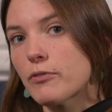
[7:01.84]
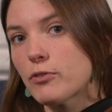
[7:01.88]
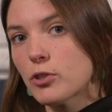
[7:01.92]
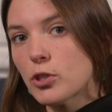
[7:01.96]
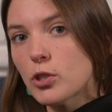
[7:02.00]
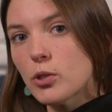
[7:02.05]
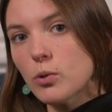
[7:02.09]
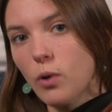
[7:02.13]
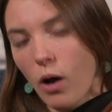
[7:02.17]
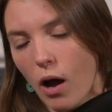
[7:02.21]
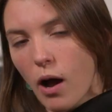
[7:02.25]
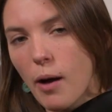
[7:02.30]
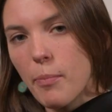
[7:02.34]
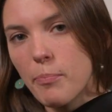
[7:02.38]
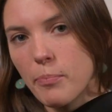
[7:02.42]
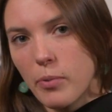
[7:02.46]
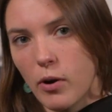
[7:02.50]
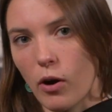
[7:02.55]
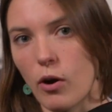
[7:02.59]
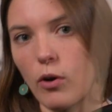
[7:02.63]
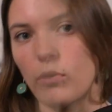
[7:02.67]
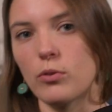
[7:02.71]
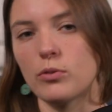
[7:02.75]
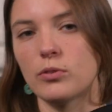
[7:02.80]
of two up
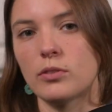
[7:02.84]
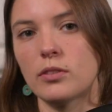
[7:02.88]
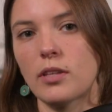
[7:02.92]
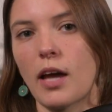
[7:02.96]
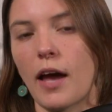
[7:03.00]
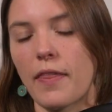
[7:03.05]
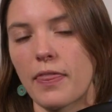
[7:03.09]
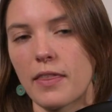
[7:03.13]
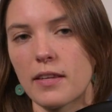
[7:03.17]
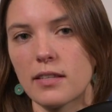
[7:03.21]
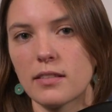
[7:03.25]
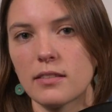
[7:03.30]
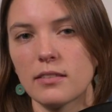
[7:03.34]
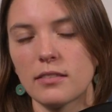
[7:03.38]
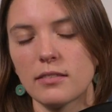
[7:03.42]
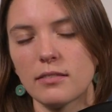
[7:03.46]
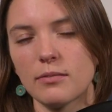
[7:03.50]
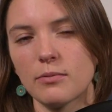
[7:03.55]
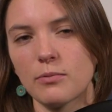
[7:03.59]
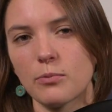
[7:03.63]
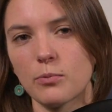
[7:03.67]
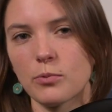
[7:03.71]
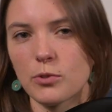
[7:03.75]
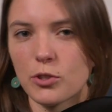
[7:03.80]
bows at this
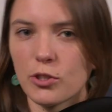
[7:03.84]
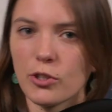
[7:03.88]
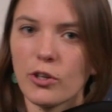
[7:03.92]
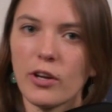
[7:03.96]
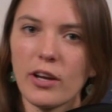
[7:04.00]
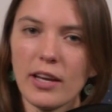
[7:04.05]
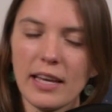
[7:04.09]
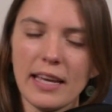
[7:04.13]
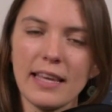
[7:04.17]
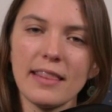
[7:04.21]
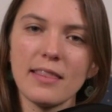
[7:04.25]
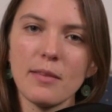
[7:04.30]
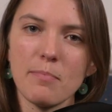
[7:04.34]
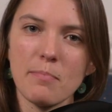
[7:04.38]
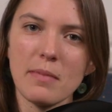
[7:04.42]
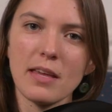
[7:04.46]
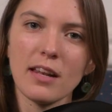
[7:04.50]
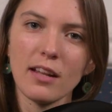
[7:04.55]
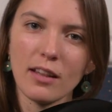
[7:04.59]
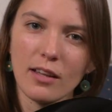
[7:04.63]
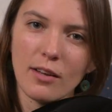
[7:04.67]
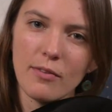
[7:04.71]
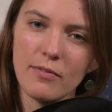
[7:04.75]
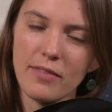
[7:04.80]
in the
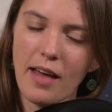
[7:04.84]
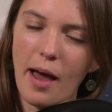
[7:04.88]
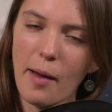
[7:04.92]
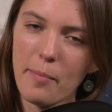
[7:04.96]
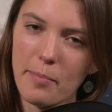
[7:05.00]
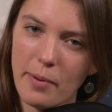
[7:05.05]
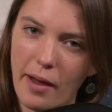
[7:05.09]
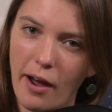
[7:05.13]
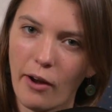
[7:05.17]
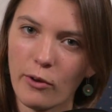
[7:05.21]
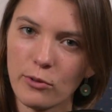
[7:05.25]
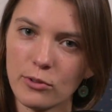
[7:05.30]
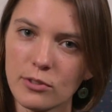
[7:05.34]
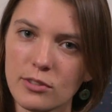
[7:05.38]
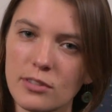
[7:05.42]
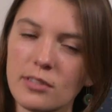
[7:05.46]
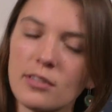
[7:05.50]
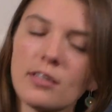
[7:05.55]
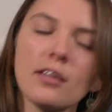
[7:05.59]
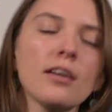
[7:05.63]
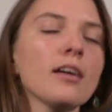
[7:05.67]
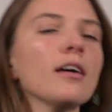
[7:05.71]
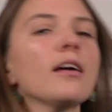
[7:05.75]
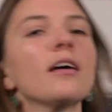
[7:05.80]
middle of that
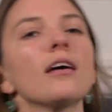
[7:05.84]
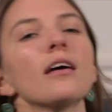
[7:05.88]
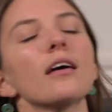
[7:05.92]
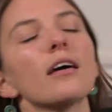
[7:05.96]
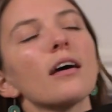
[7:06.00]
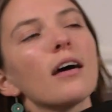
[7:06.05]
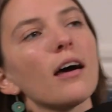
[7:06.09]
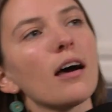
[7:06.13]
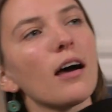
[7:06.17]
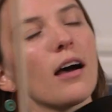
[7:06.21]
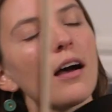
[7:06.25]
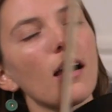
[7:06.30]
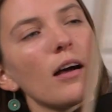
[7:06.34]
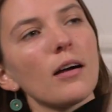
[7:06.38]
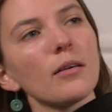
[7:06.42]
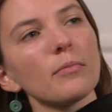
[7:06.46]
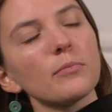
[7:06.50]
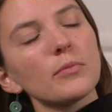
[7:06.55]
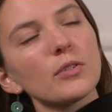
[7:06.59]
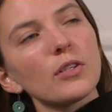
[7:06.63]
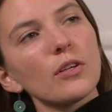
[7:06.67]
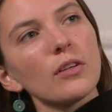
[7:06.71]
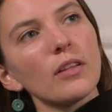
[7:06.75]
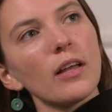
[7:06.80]
bounce.
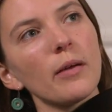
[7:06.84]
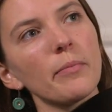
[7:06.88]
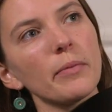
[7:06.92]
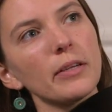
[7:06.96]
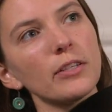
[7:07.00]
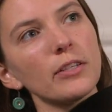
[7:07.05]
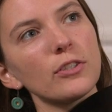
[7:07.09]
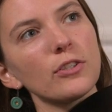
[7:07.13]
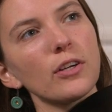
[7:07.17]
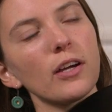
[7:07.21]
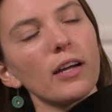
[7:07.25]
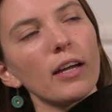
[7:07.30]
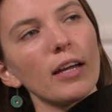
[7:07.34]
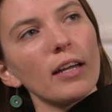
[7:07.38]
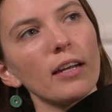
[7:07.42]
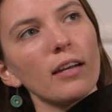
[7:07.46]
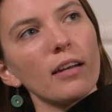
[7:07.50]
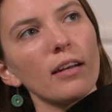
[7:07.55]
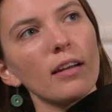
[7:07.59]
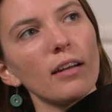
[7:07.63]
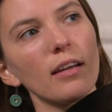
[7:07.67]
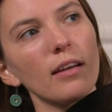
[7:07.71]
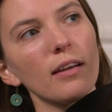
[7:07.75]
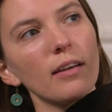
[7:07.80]
So let me try
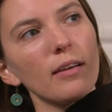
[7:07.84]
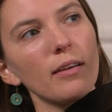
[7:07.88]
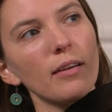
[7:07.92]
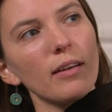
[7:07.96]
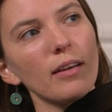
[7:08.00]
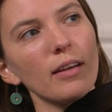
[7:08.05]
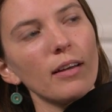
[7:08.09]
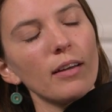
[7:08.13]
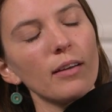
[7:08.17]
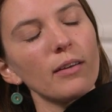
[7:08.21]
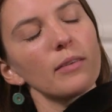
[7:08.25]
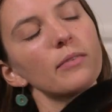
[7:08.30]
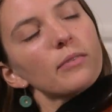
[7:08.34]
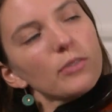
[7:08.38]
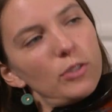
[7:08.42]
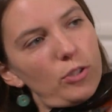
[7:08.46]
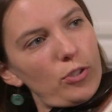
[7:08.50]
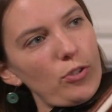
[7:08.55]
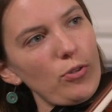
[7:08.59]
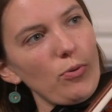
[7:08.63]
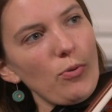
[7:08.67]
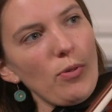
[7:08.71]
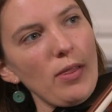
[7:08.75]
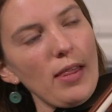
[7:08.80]
and
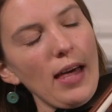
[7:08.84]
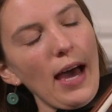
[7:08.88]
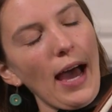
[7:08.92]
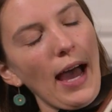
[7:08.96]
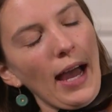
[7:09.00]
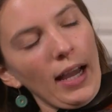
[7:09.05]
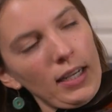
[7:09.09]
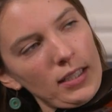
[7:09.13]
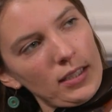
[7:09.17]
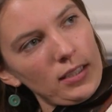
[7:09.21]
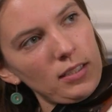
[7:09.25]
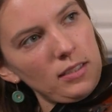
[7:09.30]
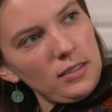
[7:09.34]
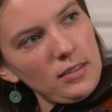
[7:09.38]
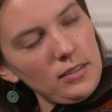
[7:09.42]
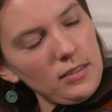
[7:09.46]
do that.